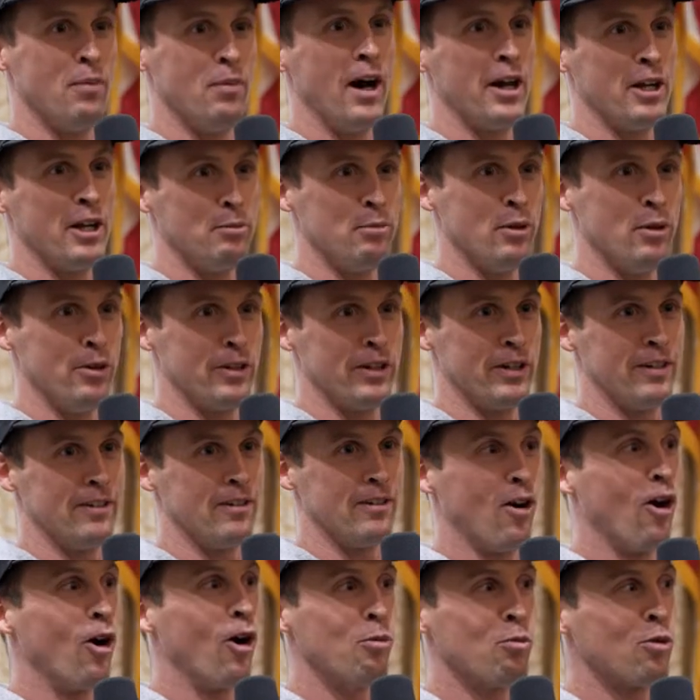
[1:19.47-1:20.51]

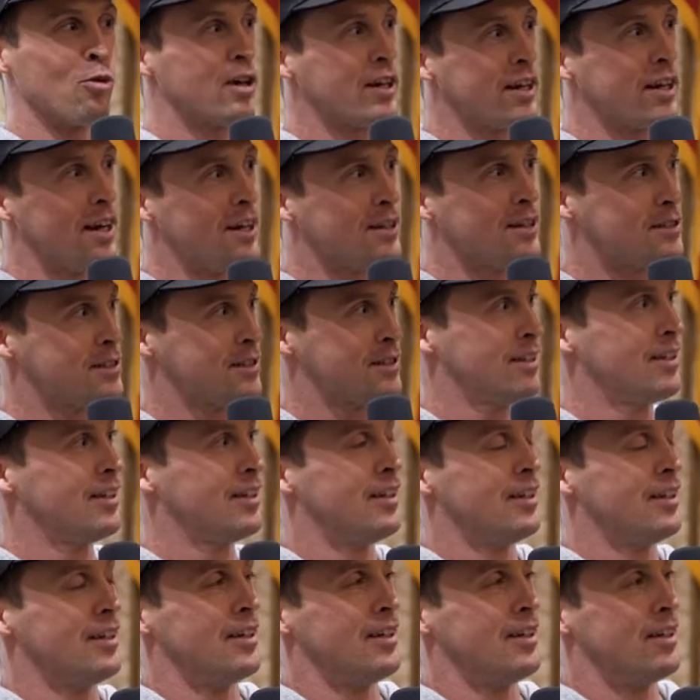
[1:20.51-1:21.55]
bodybuilding arm workouts.
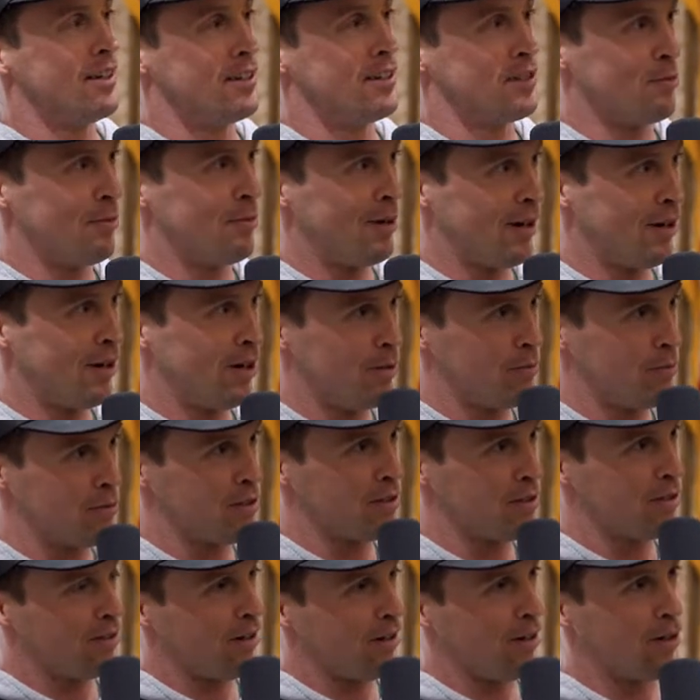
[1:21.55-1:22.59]
So my
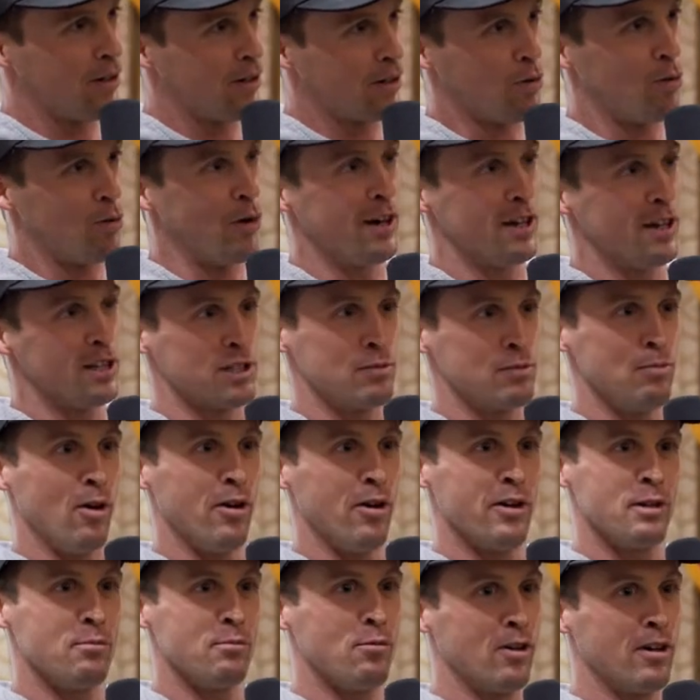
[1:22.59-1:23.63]
arms aren't quite as
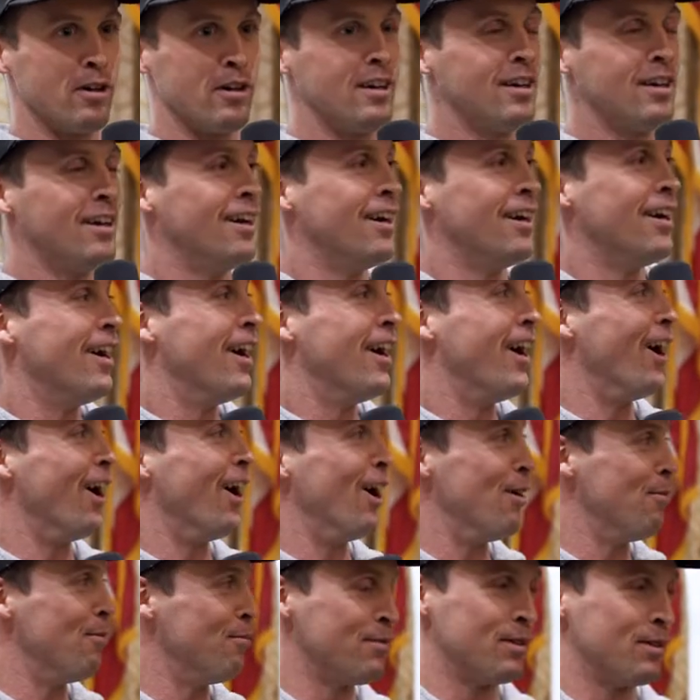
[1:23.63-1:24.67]
small anymore.
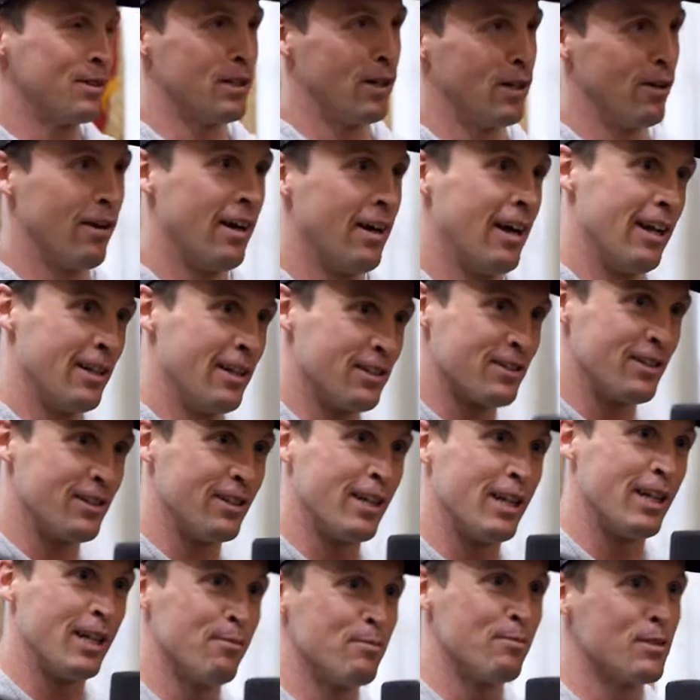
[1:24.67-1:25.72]
So hence the
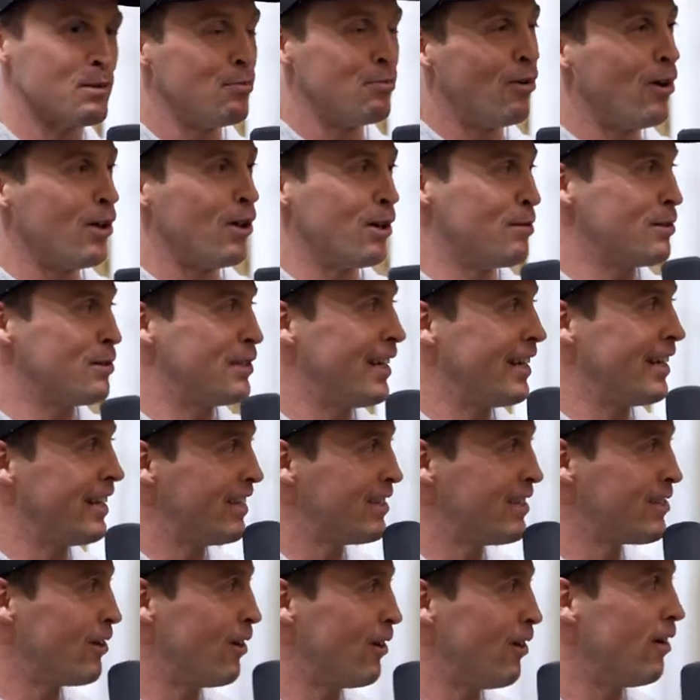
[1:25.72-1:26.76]
name, Small Arms
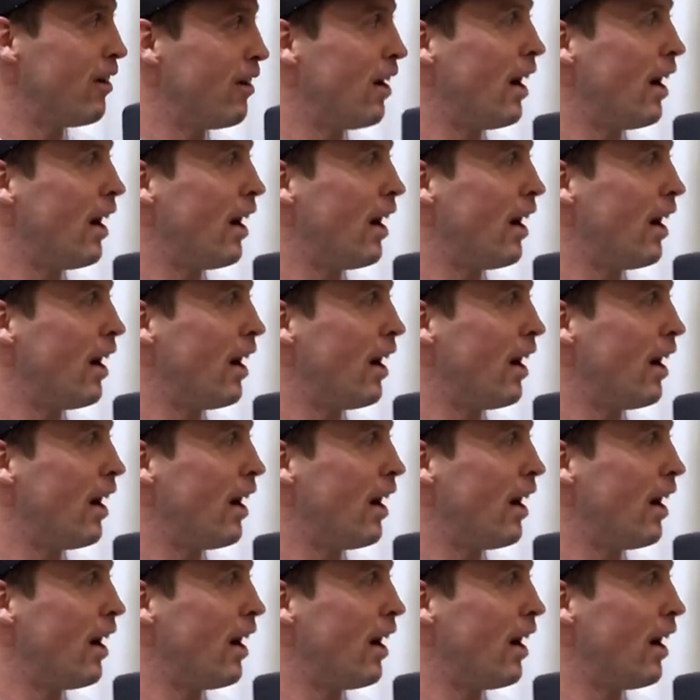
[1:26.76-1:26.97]
Danny. So